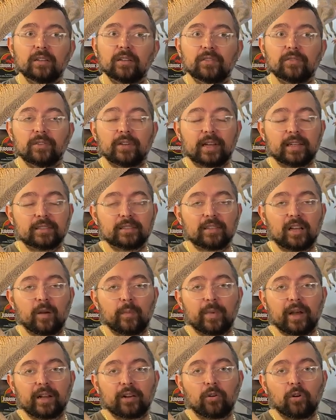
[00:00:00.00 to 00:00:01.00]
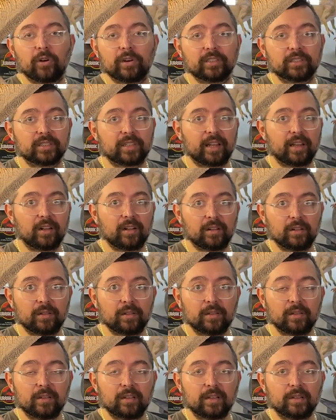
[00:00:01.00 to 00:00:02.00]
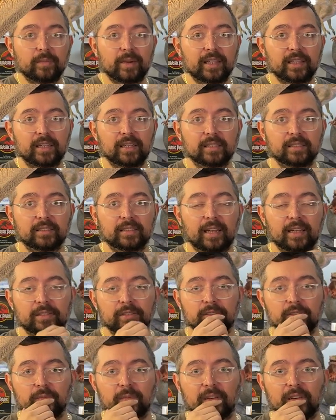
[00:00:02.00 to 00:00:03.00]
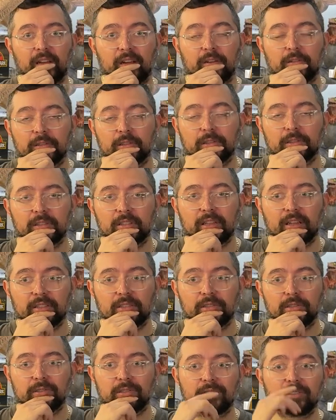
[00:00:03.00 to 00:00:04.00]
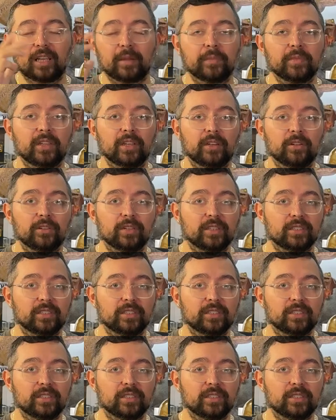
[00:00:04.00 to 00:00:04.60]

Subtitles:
you guys saw my quarter scale Madara statue, my Naruto statue, same deal.